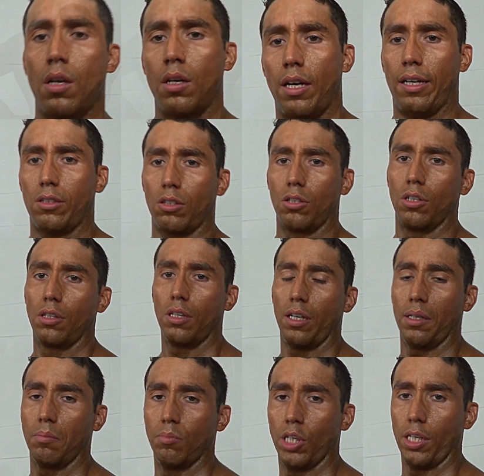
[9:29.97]
that's a good
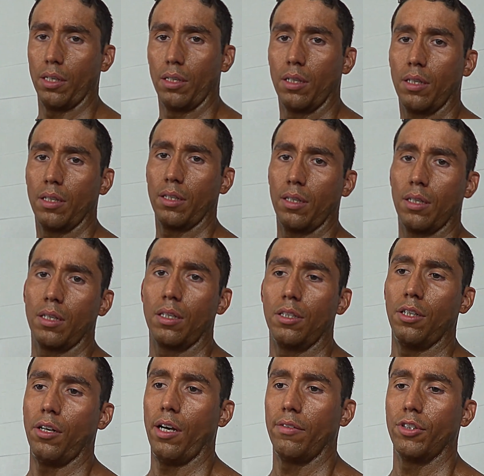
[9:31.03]
thing, but
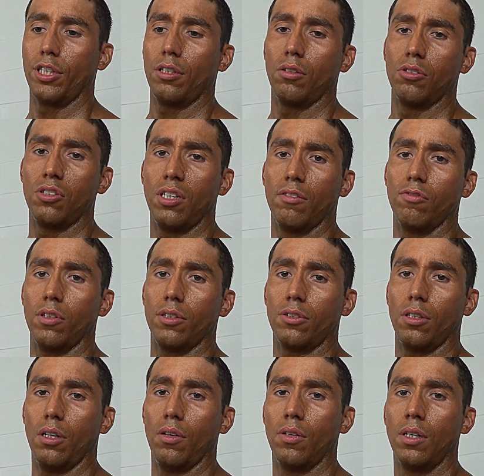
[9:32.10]
you know, every show is different,
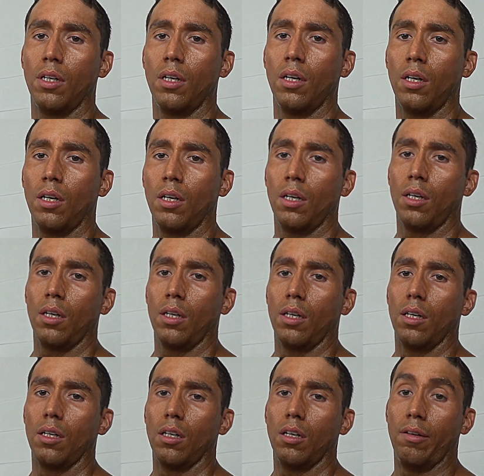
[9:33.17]
so
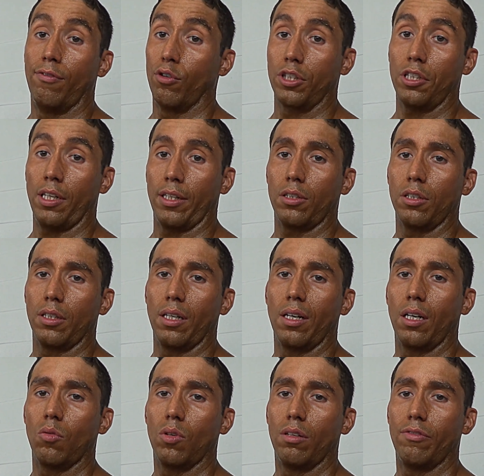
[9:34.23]
unfortunately I couldn't
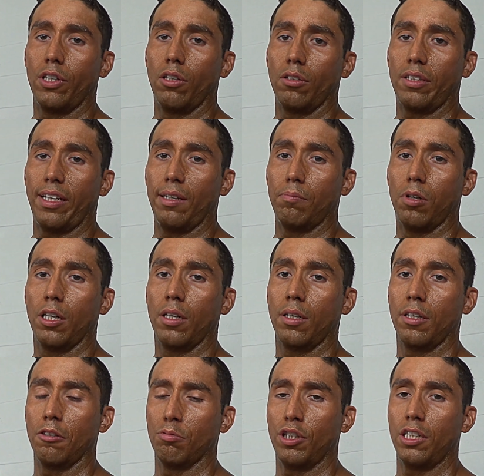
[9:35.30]
get anyone to
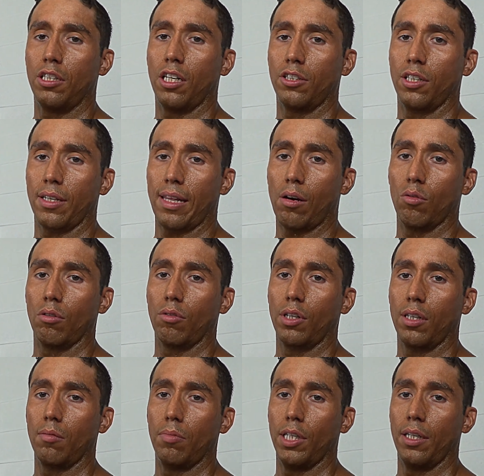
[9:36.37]
videotape the prejudging. That would
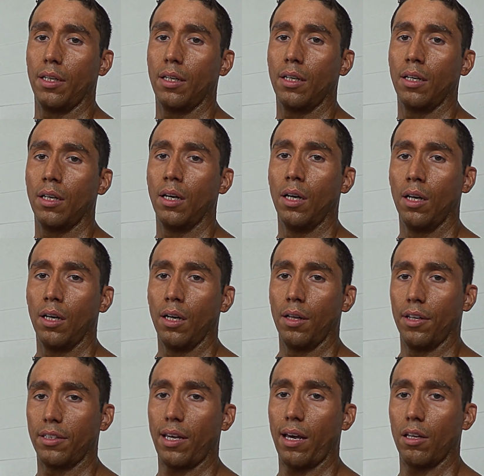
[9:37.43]
really be
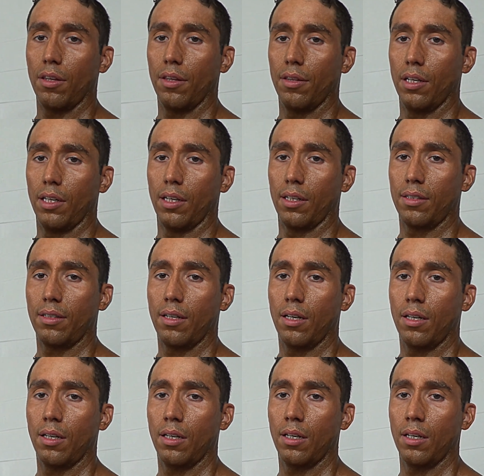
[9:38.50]
the, tell,
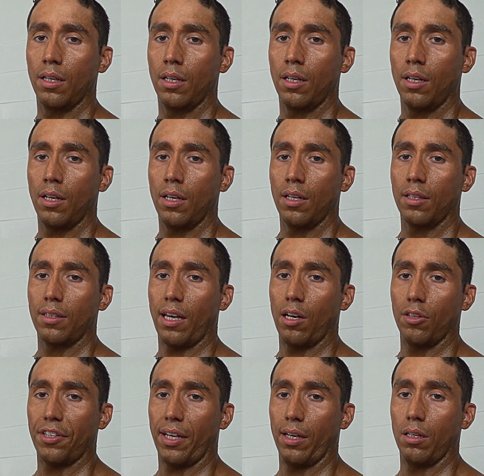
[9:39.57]
the
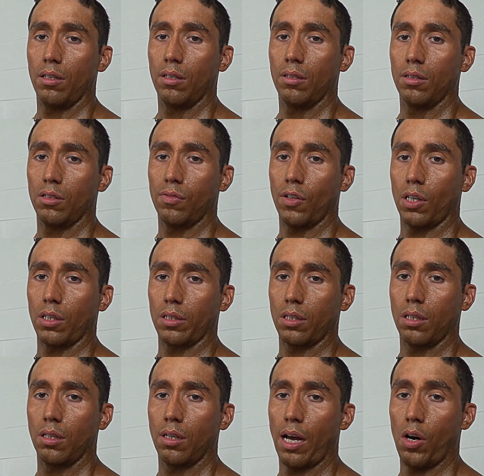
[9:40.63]
telltale as far
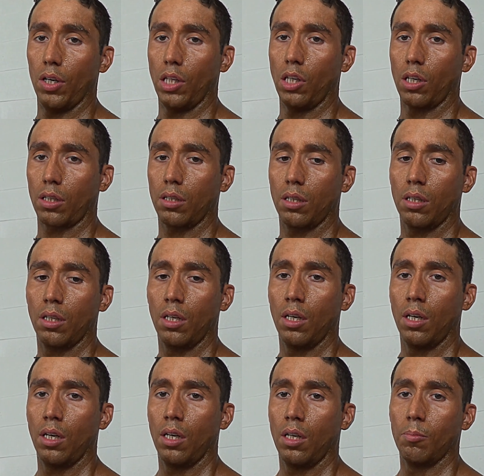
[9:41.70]
as how it looked.
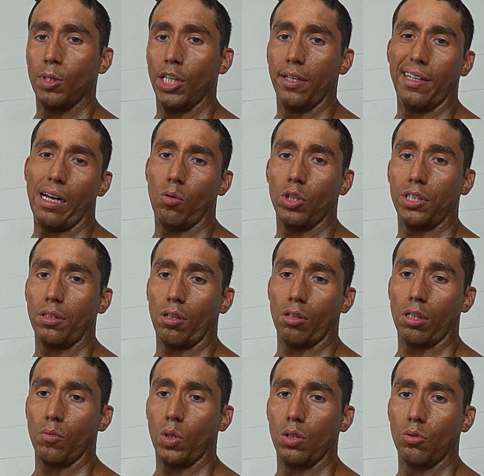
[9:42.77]
But I wasn't the
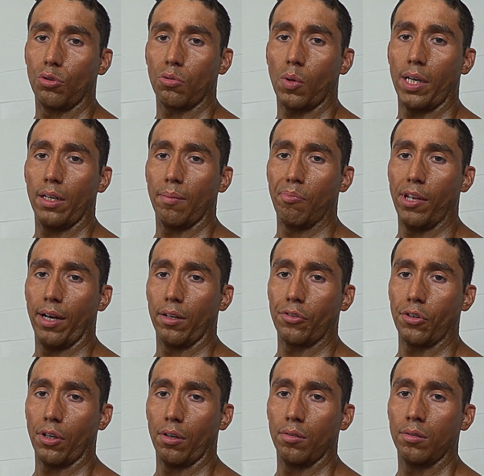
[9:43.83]
only one who was sweating up there,
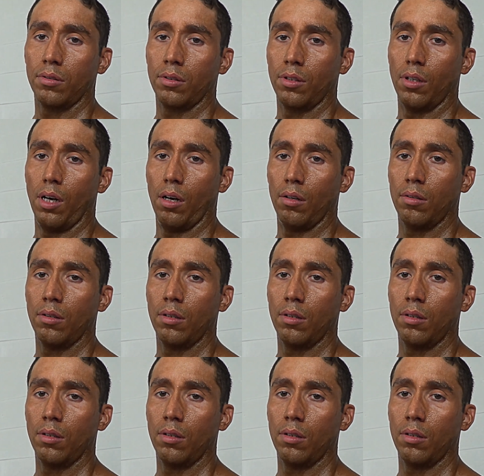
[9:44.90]
so, you know,